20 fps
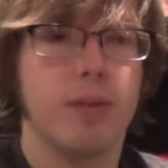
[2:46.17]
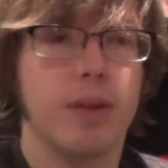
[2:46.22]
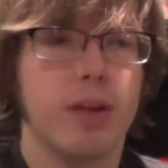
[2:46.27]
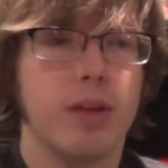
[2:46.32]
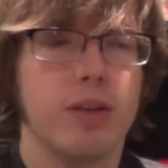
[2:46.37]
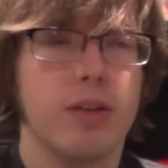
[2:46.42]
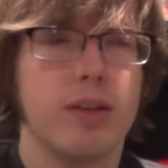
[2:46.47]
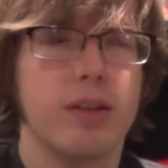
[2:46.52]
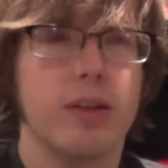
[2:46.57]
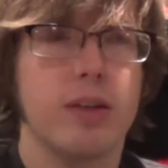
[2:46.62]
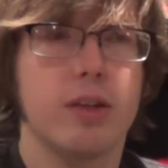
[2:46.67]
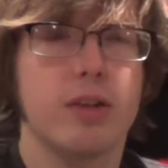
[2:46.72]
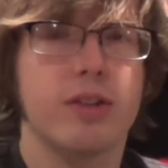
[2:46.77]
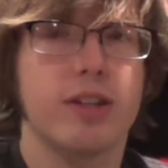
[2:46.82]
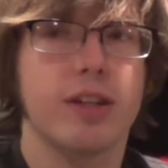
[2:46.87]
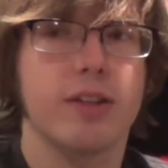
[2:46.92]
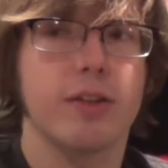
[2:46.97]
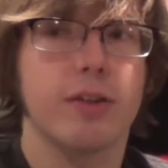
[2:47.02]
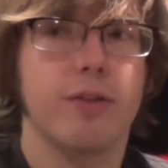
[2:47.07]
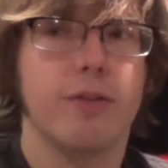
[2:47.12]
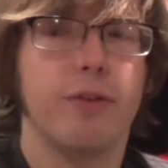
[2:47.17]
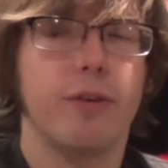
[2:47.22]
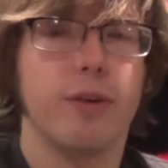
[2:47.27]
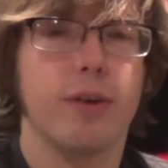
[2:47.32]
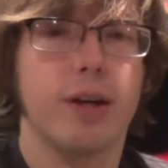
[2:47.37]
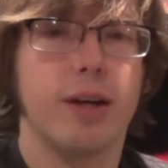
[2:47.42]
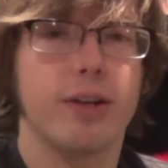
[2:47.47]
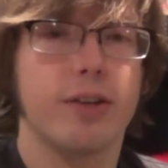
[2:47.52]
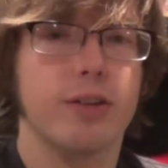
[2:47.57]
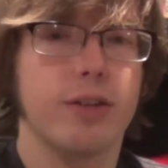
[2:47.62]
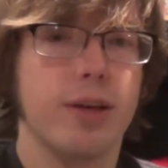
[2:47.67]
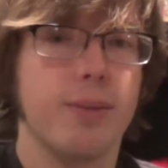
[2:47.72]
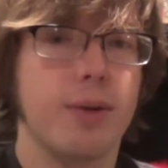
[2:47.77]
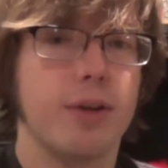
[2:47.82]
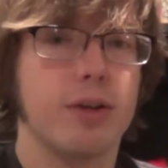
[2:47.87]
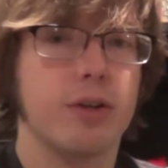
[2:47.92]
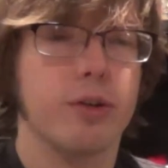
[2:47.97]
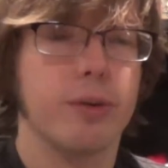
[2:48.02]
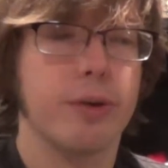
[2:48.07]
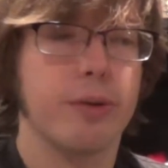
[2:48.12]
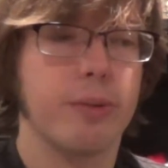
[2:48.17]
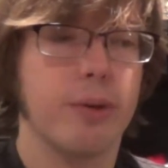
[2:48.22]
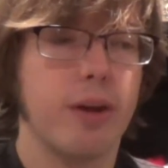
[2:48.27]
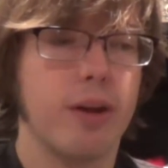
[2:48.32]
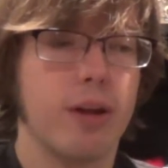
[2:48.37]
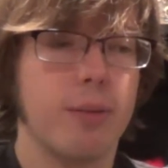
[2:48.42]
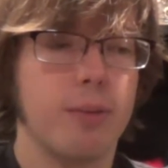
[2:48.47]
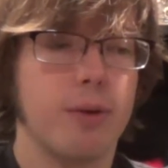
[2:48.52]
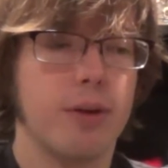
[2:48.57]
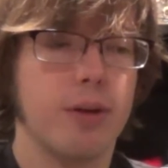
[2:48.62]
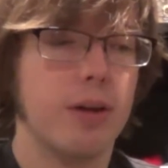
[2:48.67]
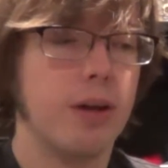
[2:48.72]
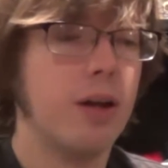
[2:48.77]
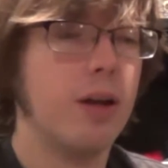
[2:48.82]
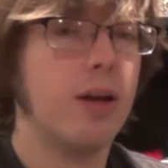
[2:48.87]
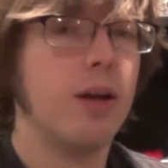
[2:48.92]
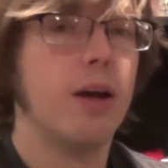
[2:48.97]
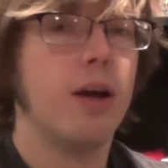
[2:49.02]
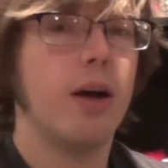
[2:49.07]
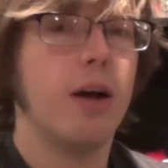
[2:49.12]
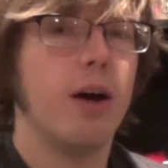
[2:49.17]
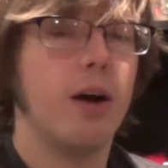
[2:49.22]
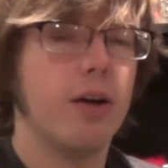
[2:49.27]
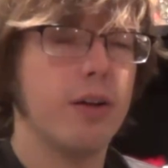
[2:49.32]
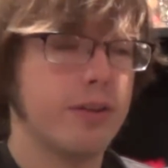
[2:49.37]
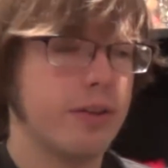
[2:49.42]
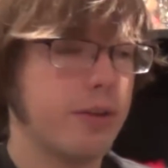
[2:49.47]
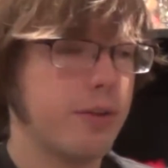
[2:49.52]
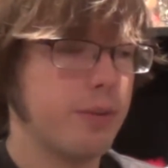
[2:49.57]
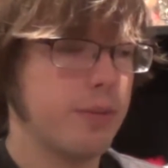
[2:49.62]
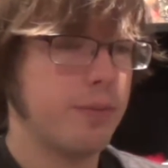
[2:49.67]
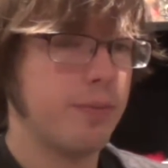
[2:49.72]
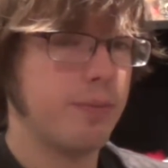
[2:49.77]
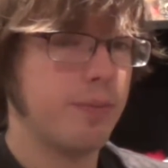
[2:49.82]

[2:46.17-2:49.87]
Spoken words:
It's either 6 or 4, actually, I'm not sure which one anymore. Also,